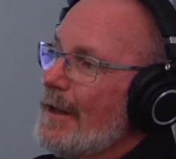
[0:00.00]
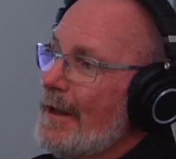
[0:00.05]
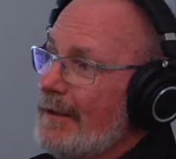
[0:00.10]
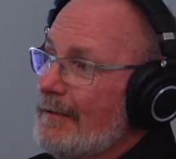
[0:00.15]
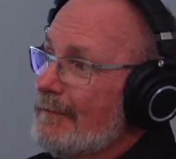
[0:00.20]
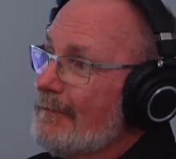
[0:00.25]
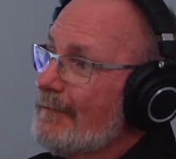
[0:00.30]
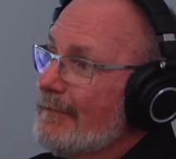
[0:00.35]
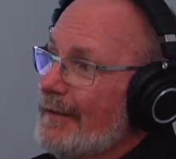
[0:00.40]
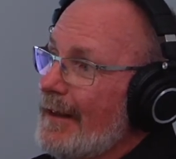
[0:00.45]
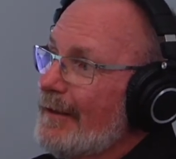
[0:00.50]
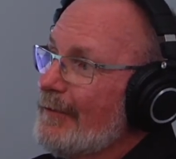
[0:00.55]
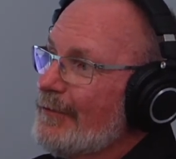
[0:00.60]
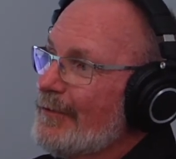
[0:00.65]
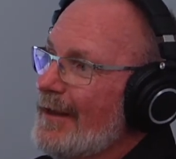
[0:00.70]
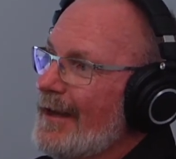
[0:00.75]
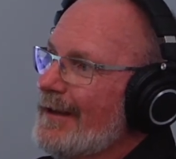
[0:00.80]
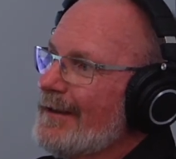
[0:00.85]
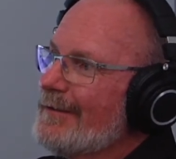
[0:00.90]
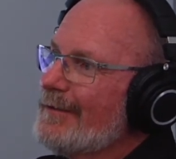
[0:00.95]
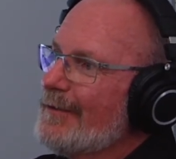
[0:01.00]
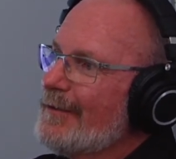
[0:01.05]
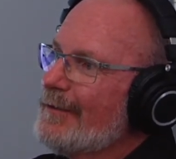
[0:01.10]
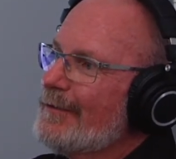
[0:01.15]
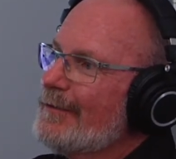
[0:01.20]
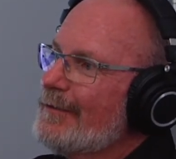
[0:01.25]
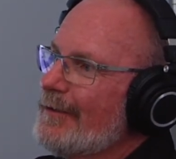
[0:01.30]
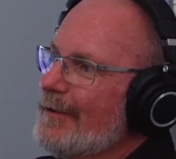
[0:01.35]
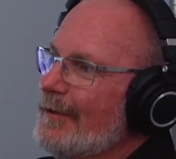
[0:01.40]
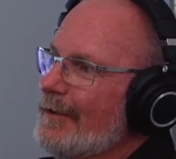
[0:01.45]
and life
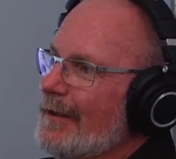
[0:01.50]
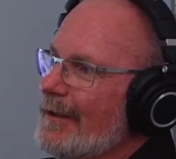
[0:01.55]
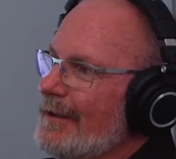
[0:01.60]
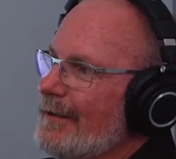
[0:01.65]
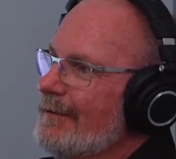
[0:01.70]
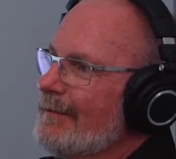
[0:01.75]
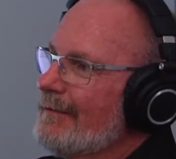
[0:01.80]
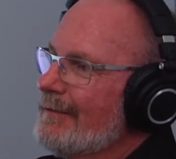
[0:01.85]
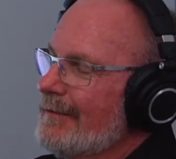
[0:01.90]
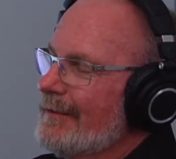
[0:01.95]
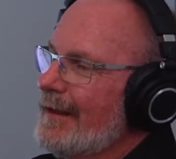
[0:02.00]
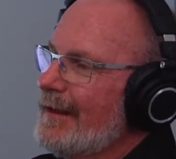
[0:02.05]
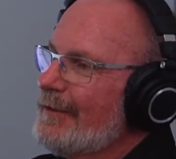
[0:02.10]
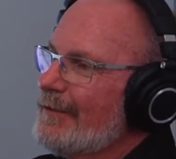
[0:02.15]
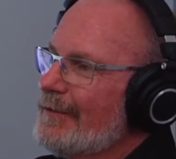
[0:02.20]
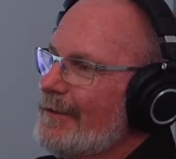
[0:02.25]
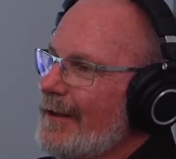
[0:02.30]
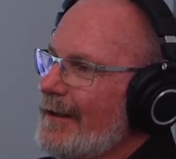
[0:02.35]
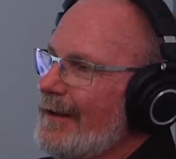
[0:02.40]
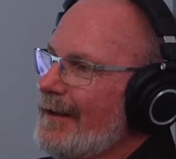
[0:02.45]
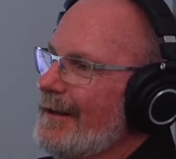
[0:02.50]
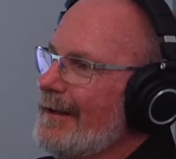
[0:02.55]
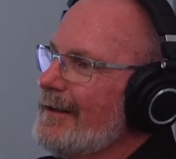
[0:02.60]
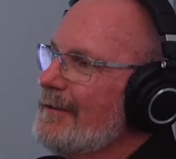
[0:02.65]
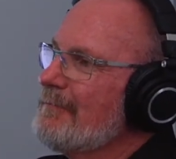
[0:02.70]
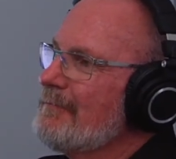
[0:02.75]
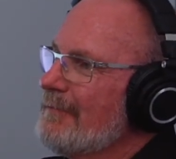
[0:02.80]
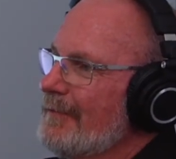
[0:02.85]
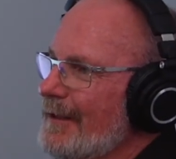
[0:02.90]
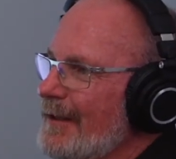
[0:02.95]
scientists you know they they
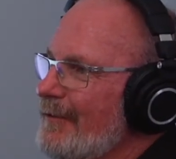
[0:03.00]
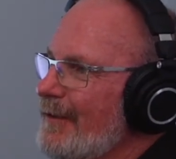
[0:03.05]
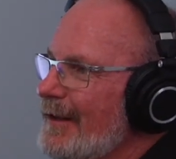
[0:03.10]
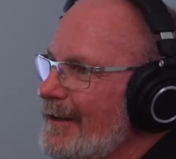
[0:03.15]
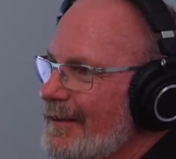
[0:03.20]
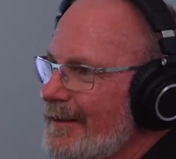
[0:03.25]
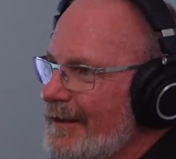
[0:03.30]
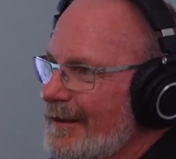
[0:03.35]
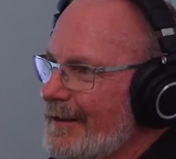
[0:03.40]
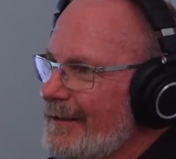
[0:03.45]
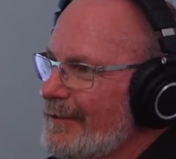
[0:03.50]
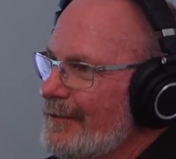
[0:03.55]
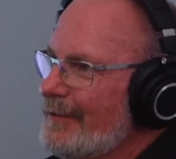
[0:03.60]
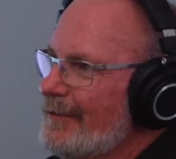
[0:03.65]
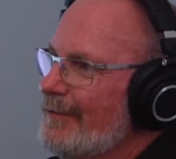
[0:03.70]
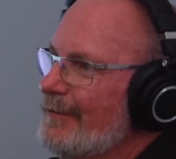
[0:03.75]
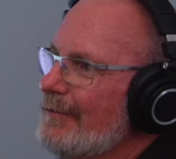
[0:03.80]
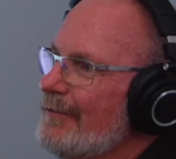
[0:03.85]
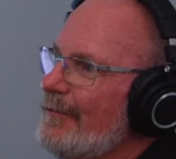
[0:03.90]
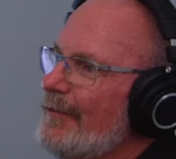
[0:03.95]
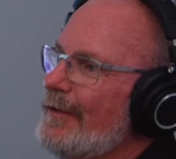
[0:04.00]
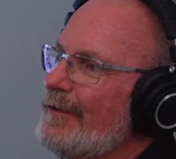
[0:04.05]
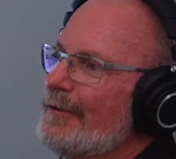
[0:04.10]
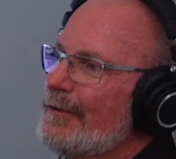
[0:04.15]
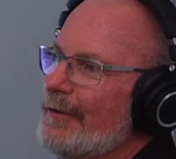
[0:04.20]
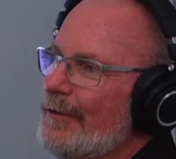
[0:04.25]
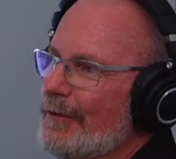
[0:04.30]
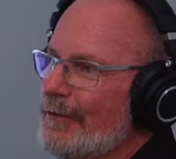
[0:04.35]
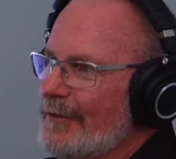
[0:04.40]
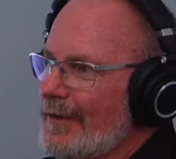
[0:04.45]
study living things
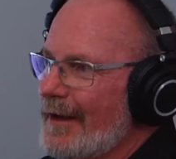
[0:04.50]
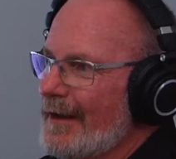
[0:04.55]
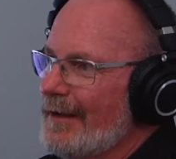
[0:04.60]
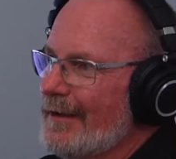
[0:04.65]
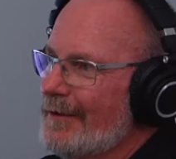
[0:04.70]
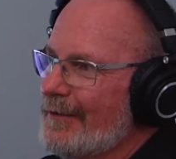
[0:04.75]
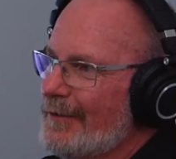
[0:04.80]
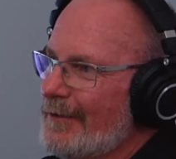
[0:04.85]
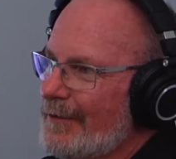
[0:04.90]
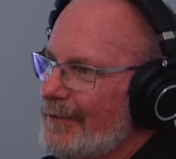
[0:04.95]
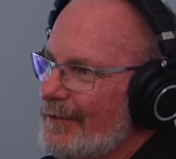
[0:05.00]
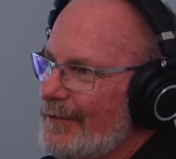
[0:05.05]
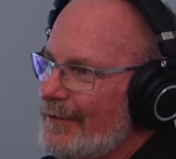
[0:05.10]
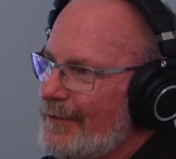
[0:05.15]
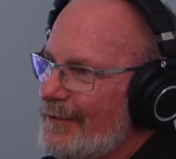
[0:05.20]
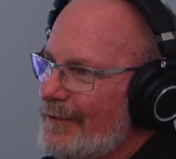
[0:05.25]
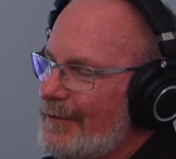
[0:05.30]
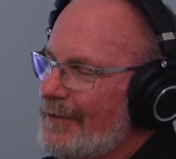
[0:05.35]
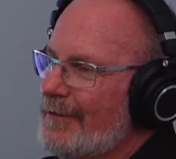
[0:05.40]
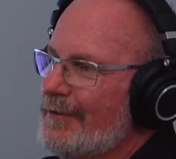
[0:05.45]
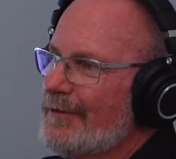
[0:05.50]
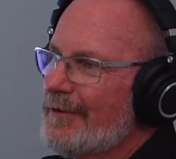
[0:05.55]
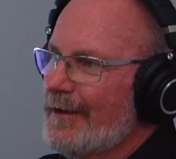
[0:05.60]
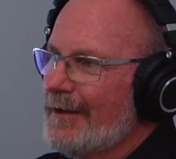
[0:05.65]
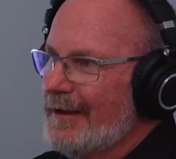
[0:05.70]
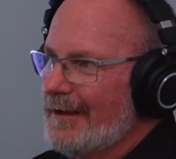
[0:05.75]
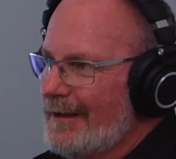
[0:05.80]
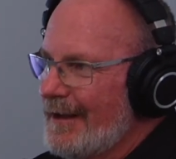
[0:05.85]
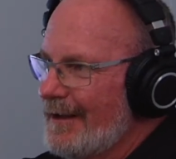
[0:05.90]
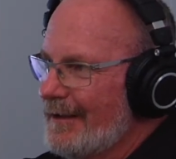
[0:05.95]
physical sciences
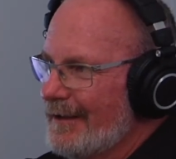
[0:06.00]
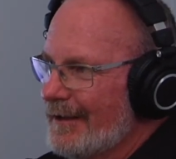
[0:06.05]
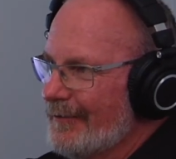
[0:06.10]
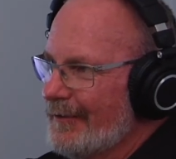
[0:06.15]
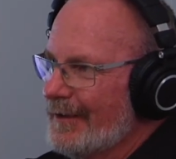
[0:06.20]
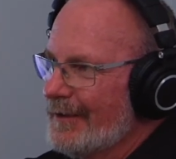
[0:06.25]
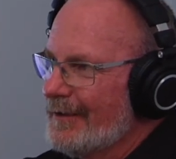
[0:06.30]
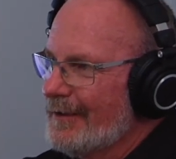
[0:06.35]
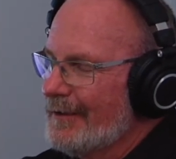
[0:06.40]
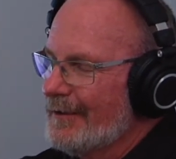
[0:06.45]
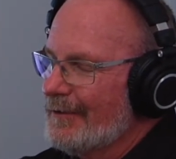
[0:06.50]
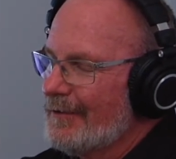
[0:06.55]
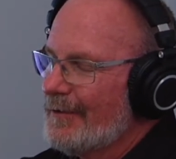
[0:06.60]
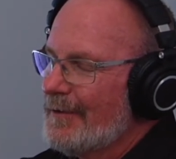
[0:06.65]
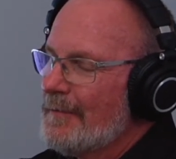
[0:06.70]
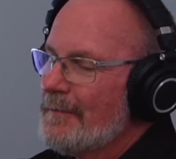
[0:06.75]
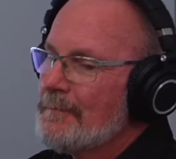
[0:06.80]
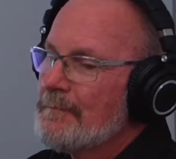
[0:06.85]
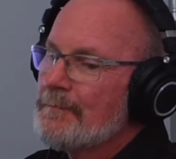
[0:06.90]
study non living things.